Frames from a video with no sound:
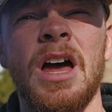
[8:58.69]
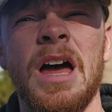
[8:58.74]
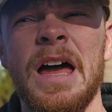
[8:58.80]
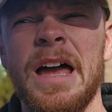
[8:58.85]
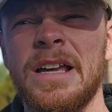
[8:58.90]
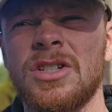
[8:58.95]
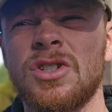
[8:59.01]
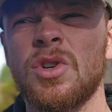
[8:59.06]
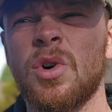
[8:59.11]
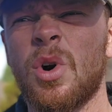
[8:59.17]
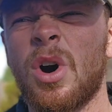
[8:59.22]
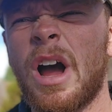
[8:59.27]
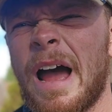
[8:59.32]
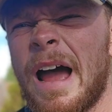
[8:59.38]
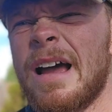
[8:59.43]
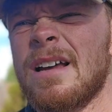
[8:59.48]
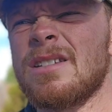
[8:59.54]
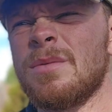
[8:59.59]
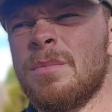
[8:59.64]
it's not
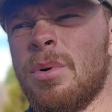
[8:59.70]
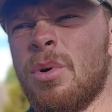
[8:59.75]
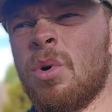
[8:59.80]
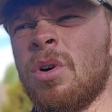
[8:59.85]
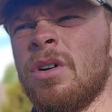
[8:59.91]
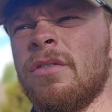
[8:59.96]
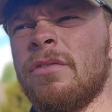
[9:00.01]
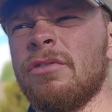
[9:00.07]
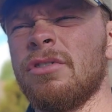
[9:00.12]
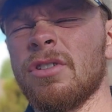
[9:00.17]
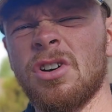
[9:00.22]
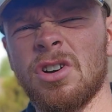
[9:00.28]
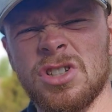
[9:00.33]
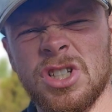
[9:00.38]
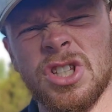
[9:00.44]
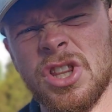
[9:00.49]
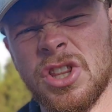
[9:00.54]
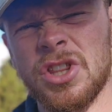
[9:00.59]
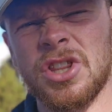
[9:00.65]
as important for a
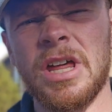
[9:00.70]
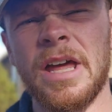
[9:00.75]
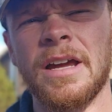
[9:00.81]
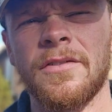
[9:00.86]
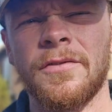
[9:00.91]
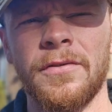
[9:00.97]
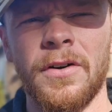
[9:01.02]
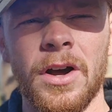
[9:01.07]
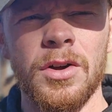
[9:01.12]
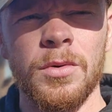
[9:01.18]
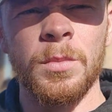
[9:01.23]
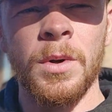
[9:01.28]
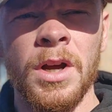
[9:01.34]
nice thick foam.